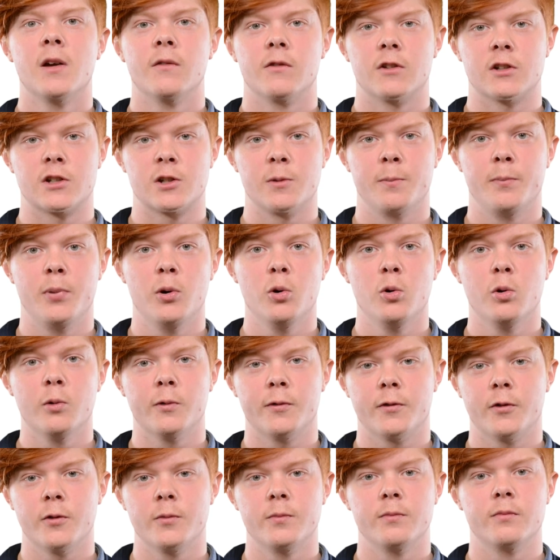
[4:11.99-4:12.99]
The support
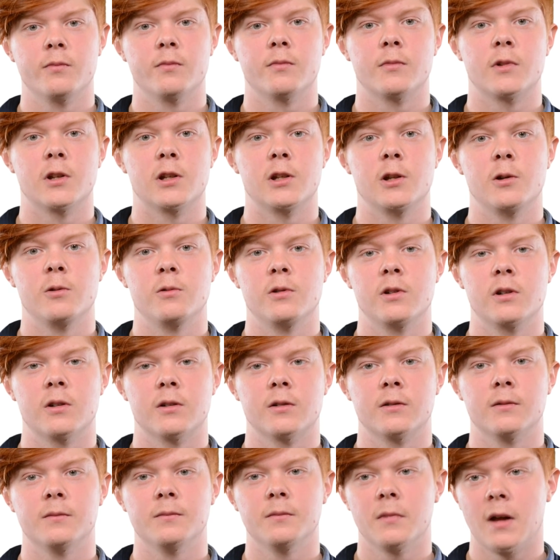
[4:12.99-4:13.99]
from the
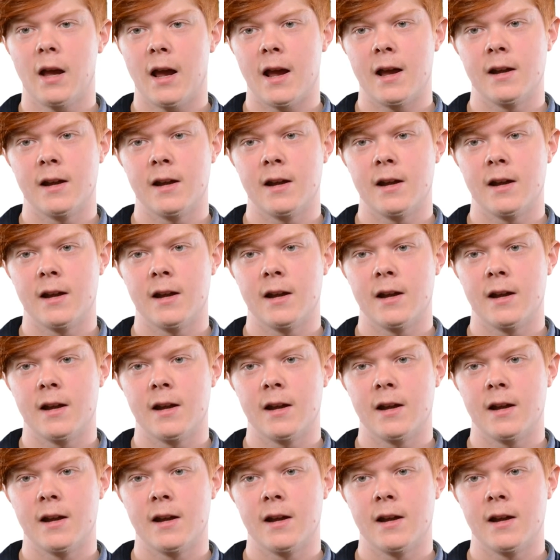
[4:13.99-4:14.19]
union